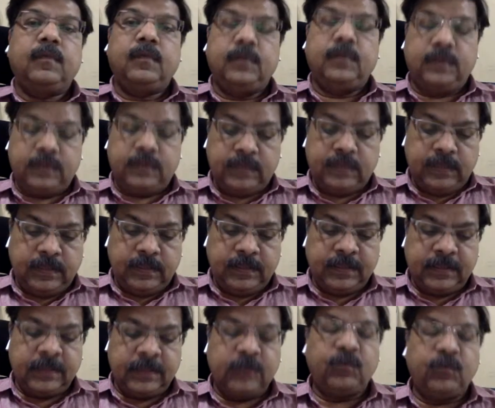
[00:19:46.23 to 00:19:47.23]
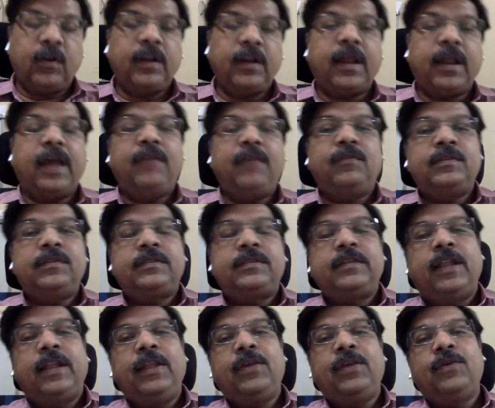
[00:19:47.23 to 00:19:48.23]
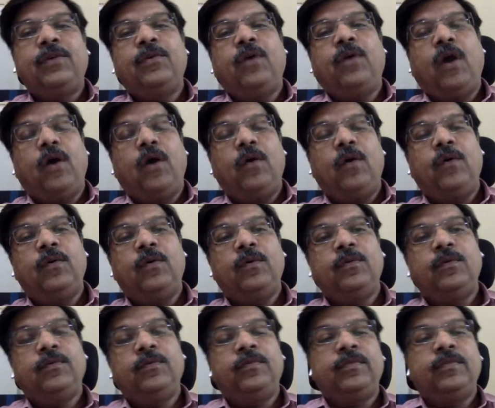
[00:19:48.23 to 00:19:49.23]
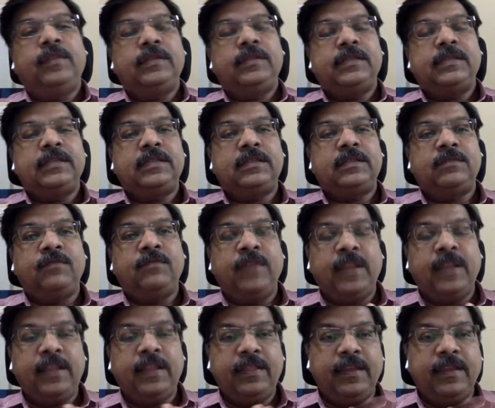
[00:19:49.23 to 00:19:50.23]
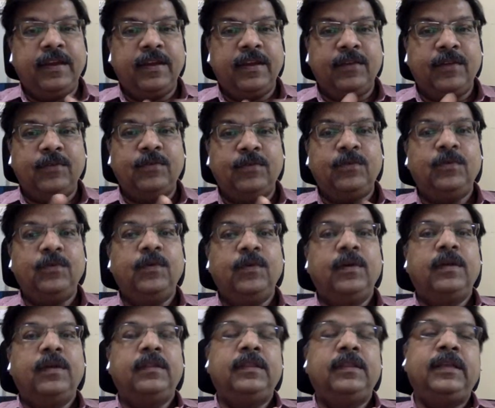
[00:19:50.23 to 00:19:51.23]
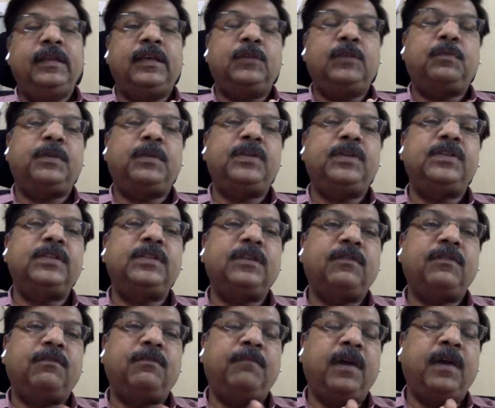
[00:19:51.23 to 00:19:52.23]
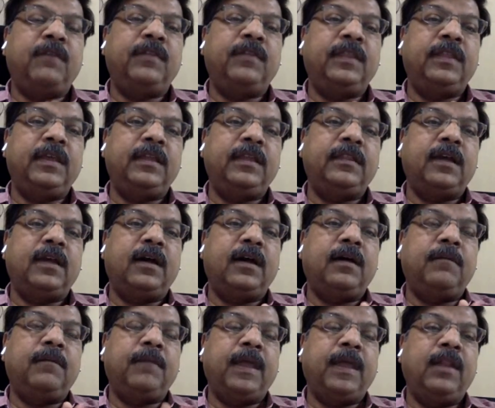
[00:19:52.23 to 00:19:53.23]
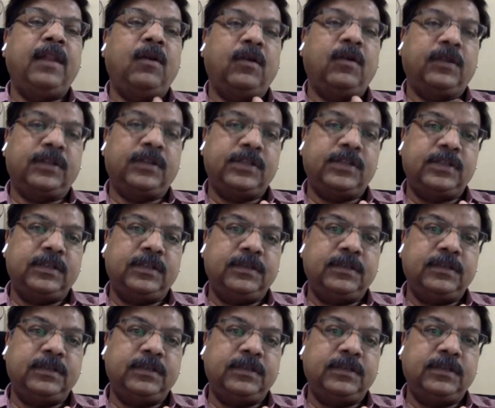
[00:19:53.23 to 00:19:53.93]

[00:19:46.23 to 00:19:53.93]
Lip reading: See, this is what I was telling you, how this is very near to the expression of Bhagavad Gita by Lord Krishna.